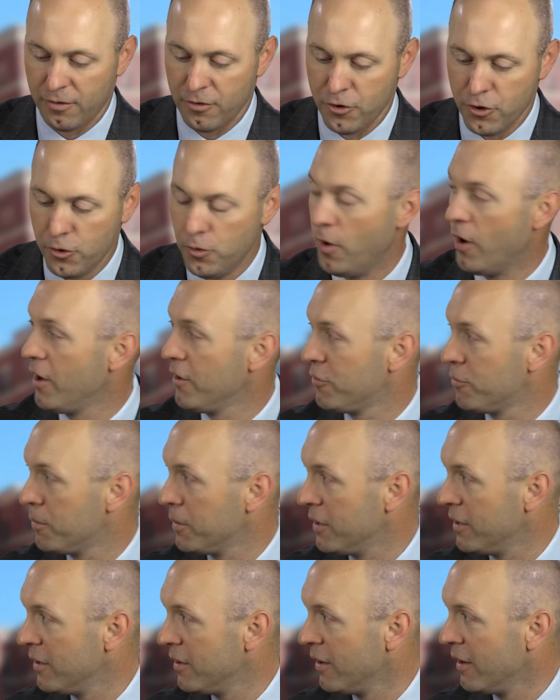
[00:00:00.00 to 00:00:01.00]
new
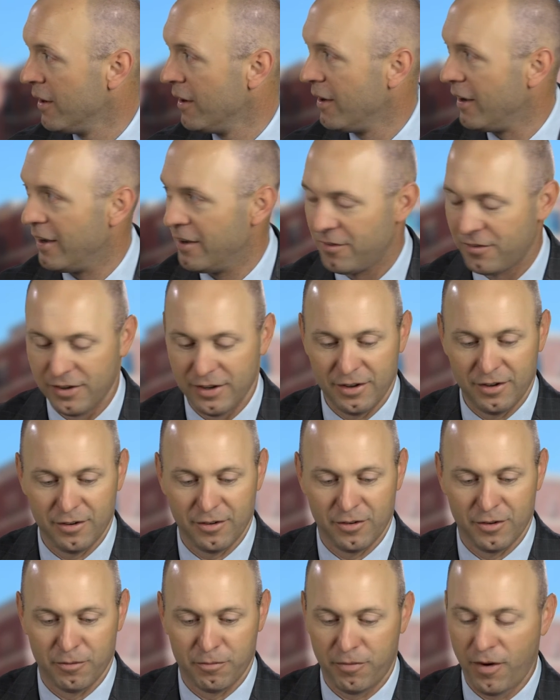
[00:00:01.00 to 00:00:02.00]
husband? Is
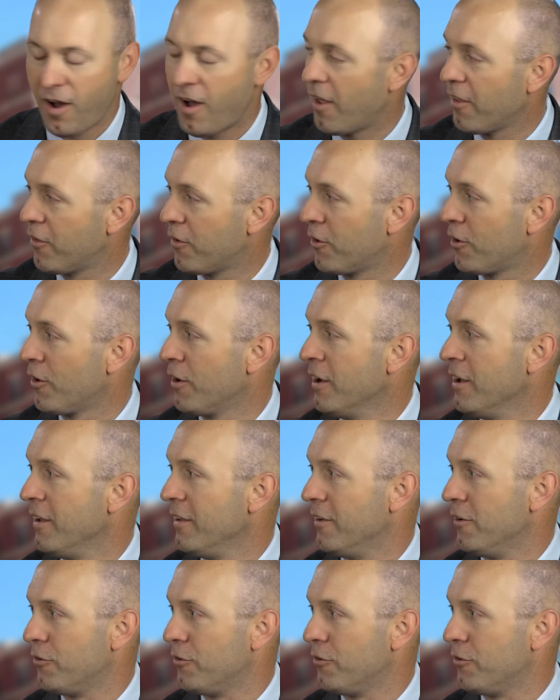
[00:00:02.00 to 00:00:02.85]
it the father?